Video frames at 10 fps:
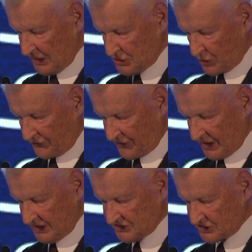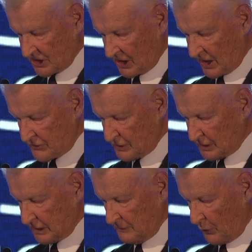each of these
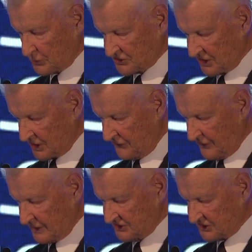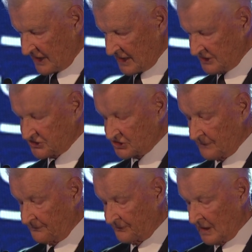currently most significant
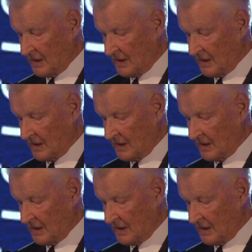states